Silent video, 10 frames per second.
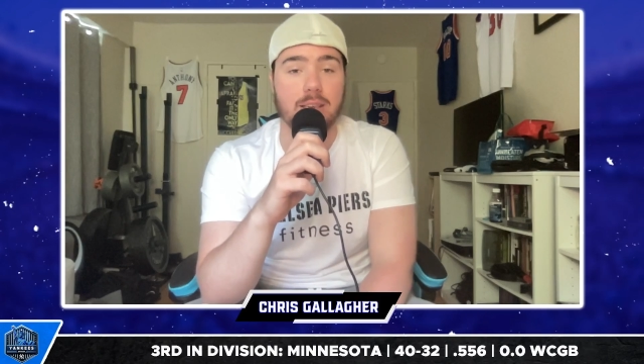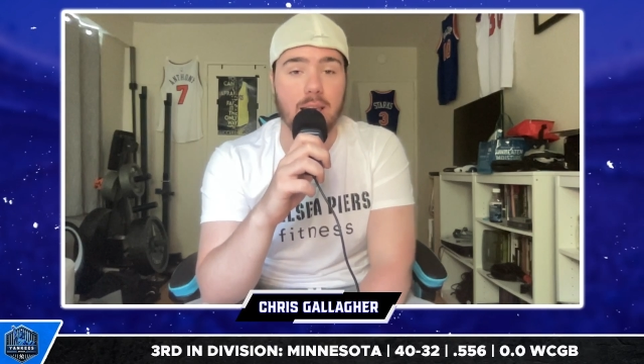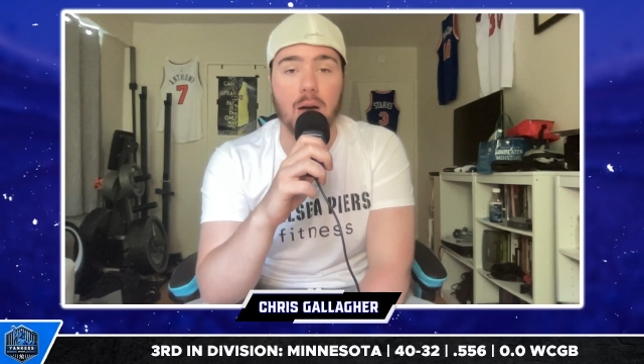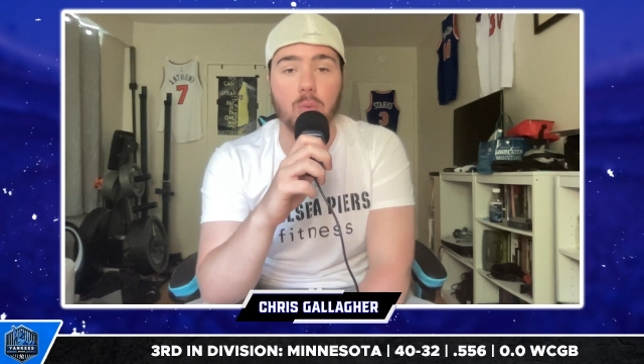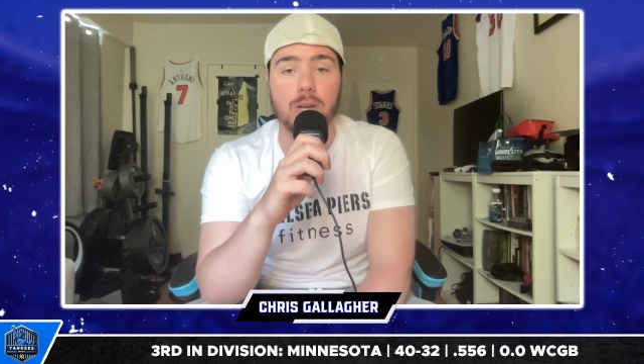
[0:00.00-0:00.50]

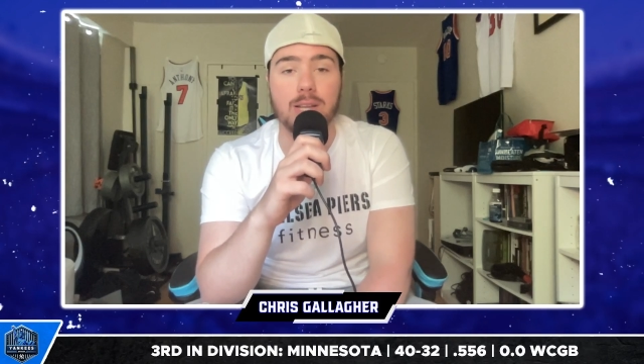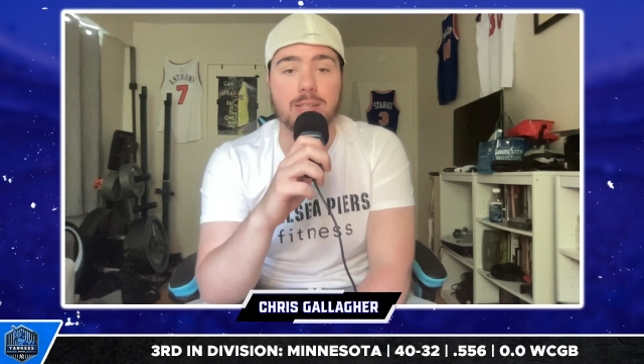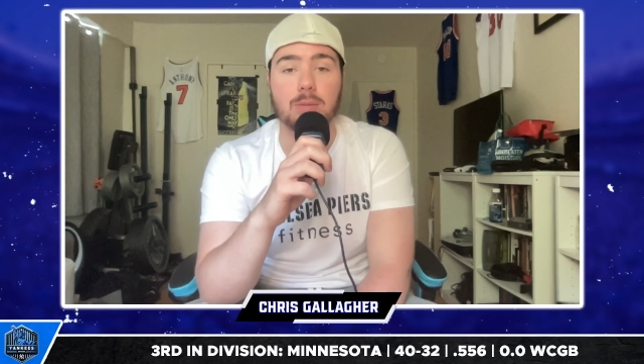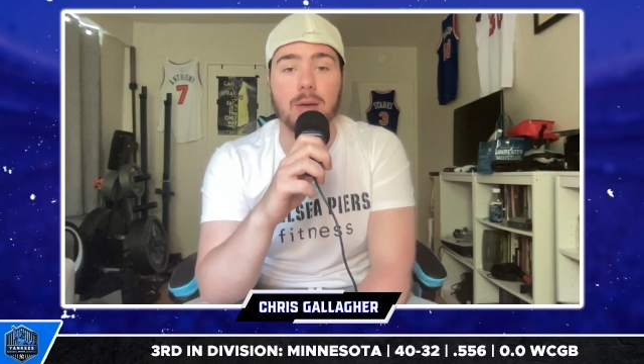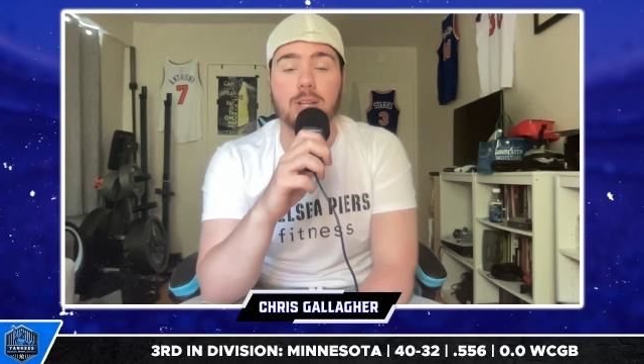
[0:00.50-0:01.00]
yeah, we need
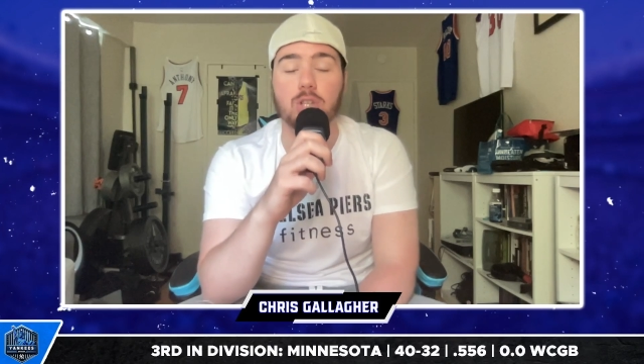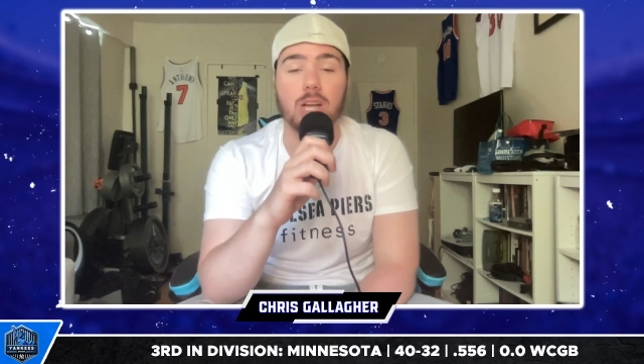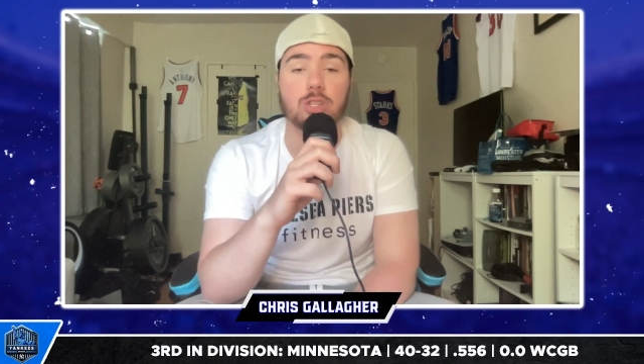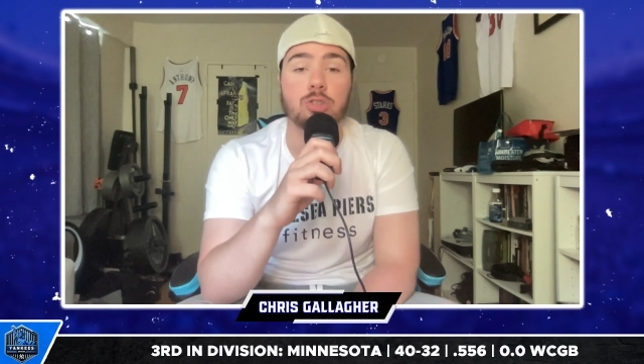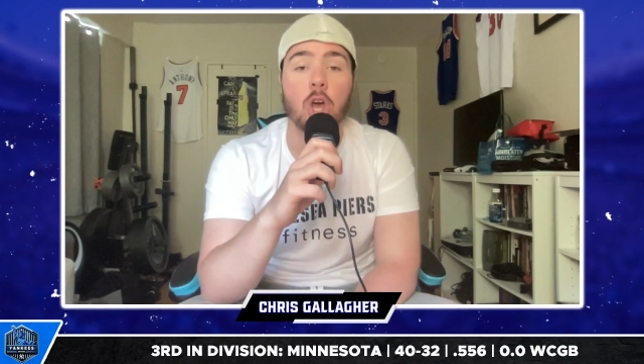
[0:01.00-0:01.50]
to make
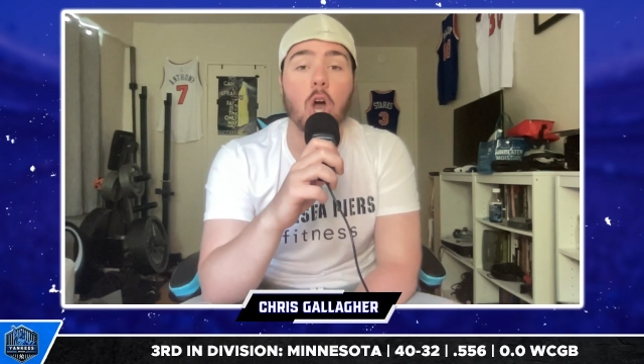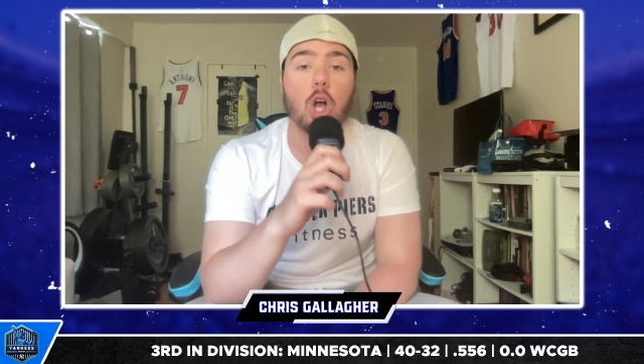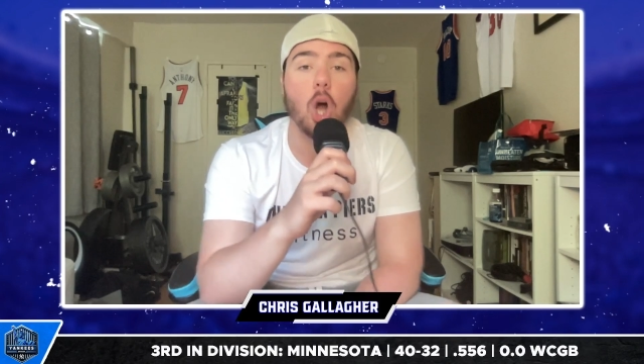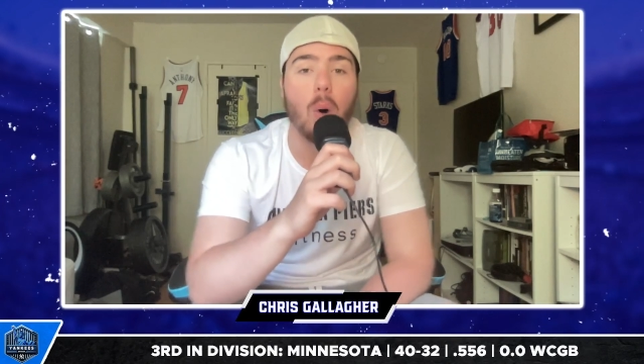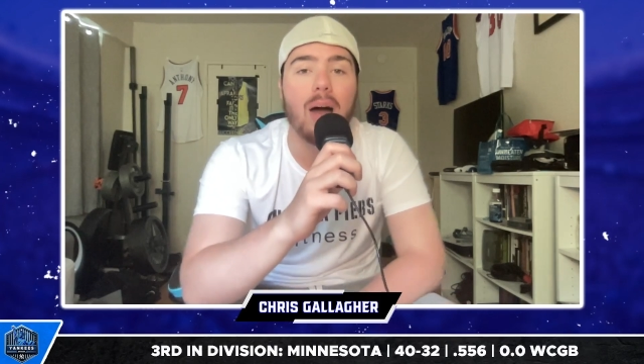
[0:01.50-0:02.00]
changes.
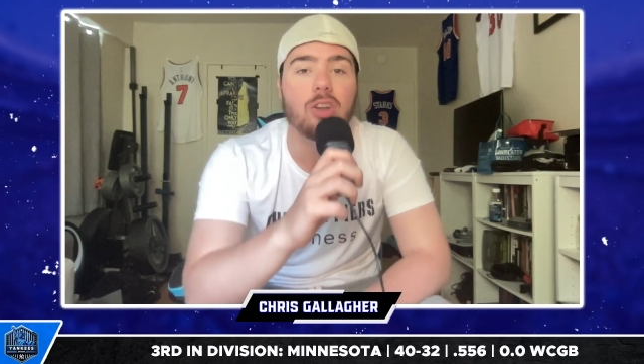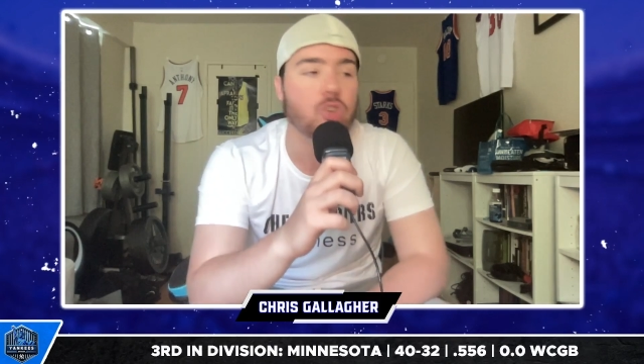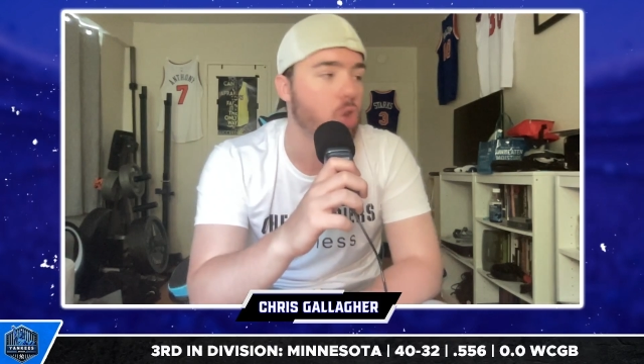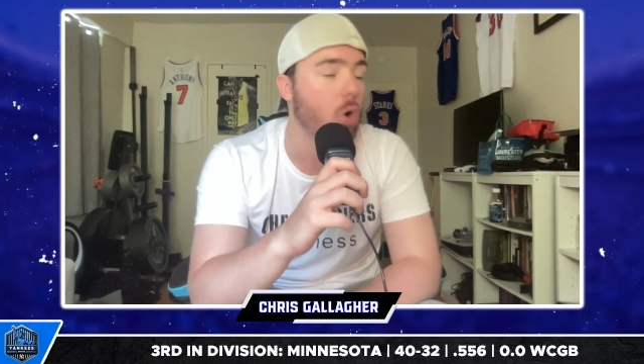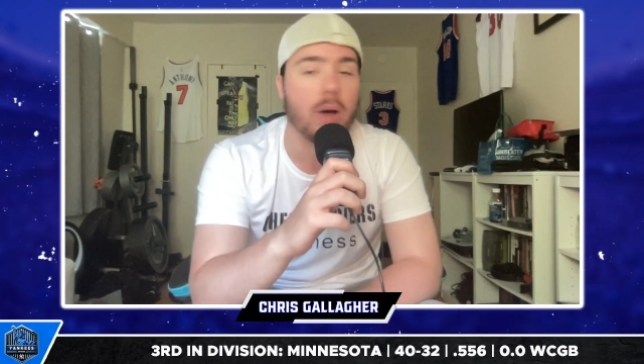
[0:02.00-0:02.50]
Go out and
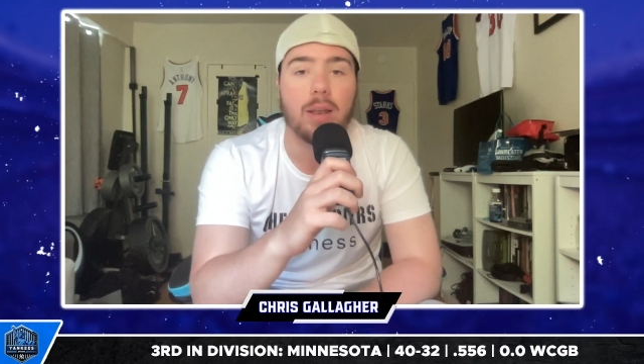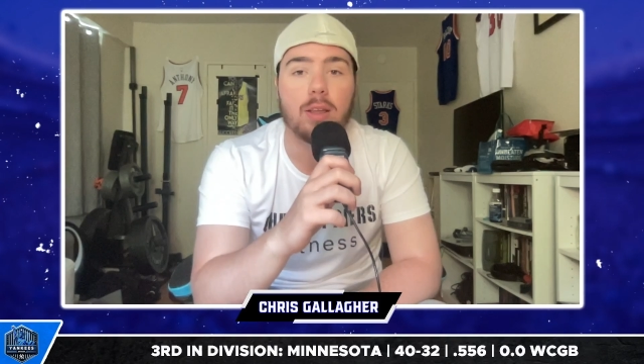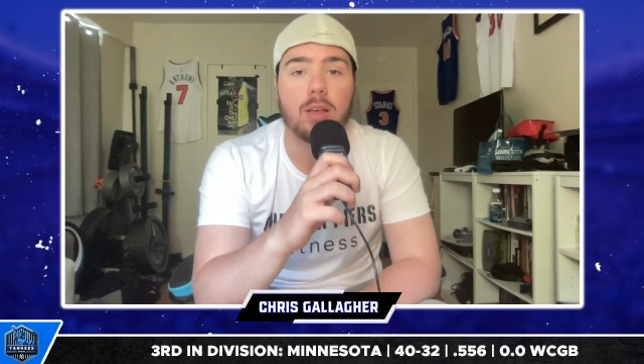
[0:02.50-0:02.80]
do it.